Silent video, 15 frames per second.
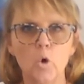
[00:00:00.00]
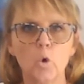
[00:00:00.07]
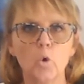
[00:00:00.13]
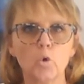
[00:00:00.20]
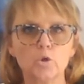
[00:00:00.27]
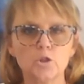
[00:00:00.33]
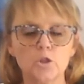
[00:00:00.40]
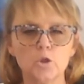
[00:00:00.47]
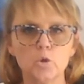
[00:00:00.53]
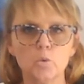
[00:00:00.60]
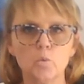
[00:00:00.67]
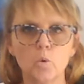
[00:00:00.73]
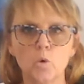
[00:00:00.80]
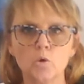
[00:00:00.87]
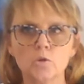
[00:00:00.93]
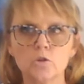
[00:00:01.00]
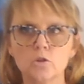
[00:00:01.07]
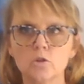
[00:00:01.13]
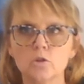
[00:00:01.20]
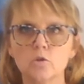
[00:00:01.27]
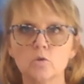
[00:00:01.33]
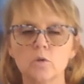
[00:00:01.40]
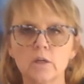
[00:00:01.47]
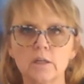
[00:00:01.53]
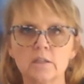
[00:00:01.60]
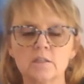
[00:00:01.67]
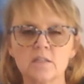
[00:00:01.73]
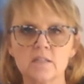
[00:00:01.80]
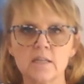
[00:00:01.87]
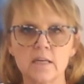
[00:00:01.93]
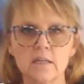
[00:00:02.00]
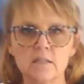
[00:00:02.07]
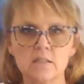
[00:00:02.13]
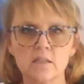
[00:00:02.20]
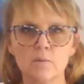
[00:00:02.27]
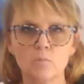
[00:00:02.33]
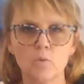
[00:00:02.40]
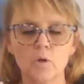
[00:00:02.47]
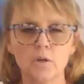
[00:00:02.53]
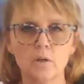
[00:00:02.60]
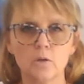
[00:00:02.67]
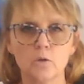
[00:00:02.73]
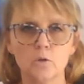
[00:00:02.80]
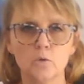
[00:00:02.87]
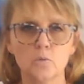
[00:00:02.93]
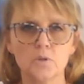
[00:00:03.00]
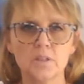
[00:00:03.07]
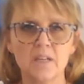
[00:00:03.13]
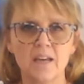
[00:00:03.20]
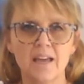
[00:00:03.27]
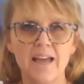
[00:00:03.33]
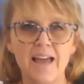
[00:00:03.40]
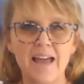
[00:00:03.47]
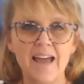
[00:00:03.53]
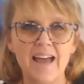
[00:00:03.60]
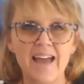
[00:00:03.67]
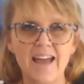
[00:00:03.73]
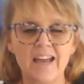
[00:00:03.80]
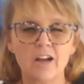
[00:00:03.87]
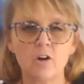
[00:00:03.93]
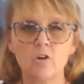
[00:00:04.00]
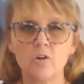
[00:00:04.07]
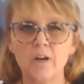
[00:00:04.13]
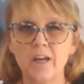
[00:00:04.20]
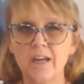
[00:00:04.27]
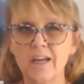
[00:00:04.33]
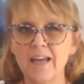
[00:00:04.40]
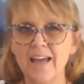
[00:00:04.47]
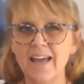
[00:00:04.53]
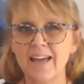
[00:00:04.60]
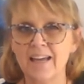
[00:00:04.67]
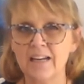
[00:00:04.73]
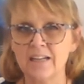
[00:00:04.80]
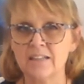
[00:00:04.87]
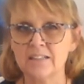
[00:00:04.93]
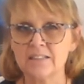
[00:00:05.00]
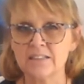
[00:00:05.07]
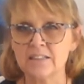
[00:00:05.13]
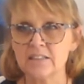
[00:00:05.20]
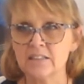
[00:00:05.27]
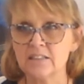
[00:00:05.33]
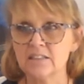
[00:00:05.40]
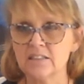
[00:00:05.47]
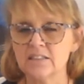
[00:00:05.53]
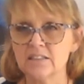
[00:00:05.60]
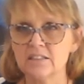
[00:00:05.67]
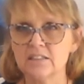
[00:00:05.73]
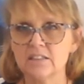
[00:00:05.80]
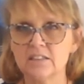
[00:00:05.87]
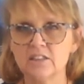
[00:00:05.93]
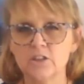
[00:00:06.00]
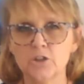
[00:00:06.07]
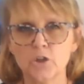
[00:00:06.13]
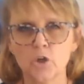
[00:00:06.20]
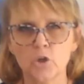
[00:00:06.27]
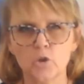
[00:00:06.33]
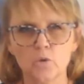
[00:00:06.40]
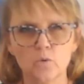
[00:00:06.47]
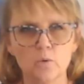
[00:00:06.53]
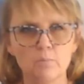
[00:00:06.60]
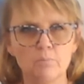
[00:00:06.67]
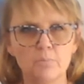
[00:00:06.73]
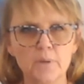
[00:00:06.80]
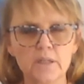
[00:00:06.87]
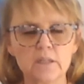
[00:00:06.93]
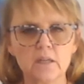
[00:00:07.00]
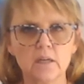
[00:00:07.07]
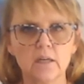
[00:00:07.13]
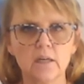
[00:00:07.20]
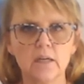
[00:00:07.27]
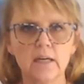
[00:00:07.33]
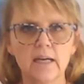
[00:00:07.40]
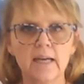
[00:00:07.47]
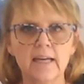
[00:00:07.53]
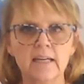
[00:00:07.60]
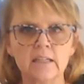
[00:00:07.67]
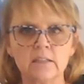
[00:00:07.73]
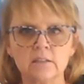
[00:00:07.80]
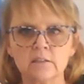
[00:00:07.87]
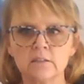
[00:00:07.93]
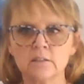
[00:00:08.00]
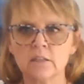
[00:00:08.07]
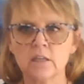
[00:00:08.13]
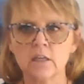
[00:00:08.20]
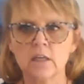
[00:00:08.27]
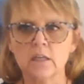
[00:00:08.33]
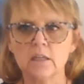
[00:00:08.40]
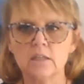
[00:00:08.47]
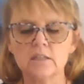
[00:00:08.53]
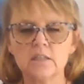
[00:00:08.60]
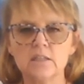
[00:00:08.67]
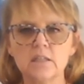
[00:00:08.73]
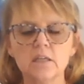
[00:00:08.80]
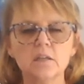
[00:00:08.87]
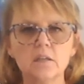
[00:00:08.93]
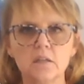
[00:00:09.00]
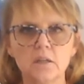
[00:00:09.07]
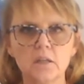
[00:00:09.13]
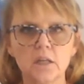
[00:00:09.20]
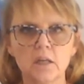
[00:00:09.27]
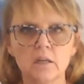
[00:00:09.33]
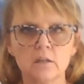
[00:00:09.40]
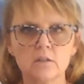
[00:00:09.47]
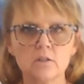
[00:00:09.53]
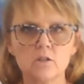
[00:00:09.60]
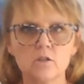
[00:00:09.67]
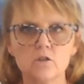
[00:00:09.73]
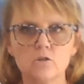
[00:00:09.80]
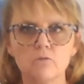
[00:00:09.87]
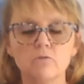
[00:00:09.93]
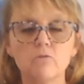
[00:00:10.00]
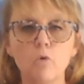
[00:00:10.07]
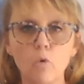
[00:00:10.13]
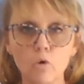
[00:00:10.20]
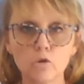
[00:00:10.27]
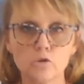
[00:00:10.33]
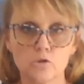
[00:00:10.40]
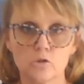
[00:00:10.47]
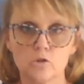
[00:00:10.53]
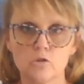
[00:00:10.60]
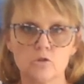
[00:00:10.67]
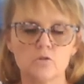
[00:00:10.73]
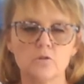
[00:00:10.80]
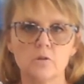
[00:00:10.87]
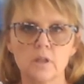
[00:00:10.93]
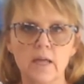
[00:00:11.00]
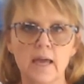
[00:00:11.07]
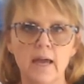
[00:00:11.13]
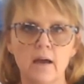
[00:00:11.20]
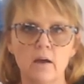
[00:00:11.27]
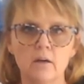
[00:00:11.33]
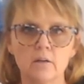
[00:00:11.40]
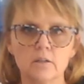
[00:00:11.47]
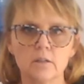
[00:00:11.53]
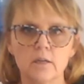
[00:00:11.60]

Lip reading: Or do you want to look and see someone who was angry and, you know, bitter and did things to force the truth out